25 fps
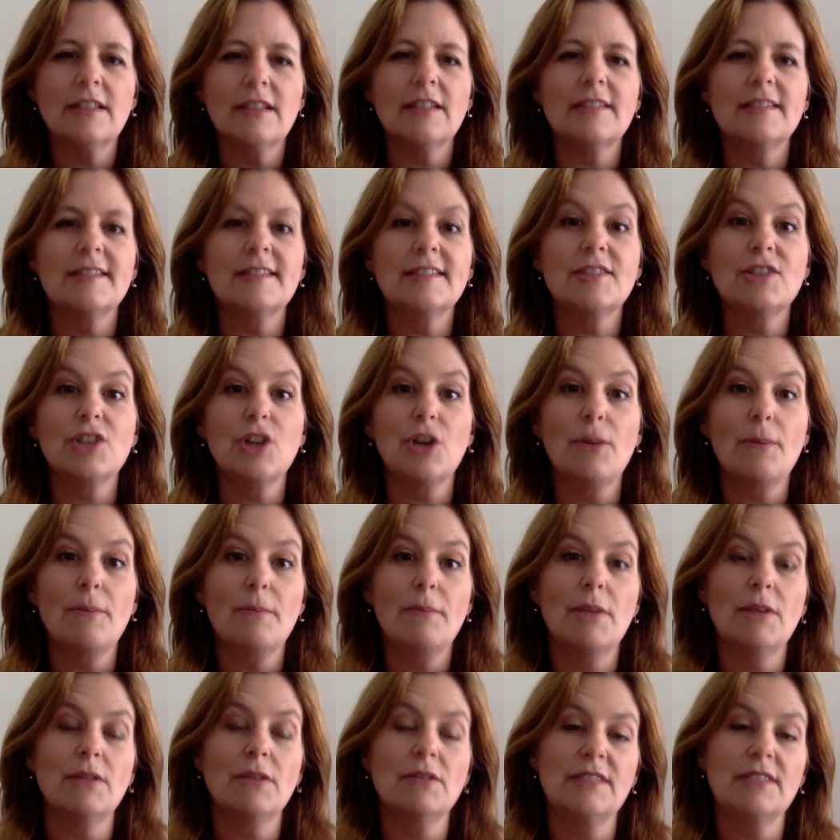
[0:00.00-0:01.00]
and stop
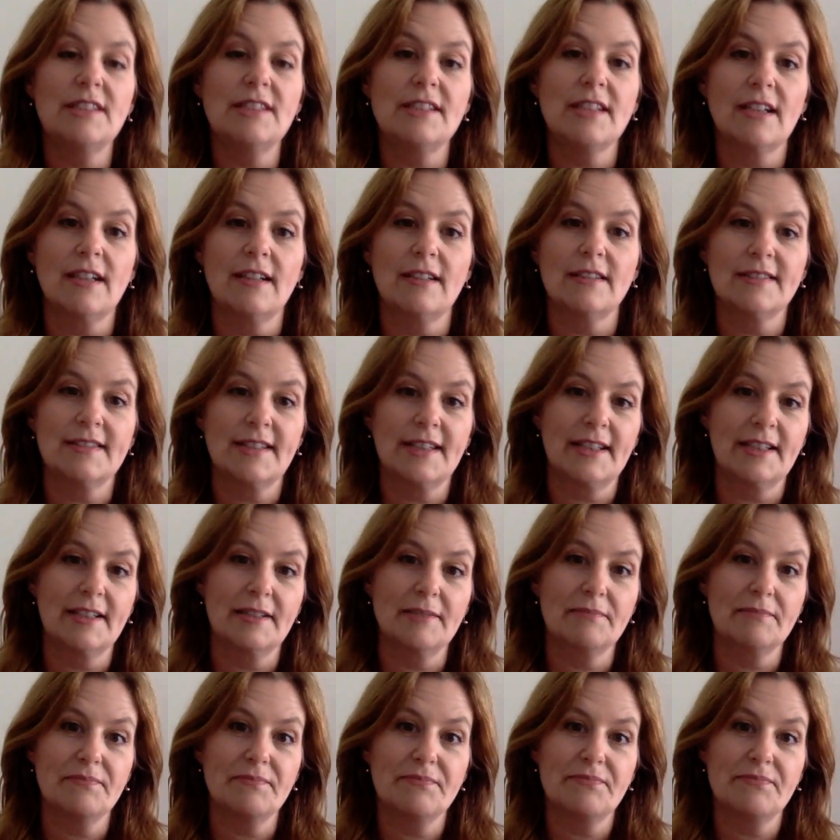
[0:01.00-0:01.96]
multitasking,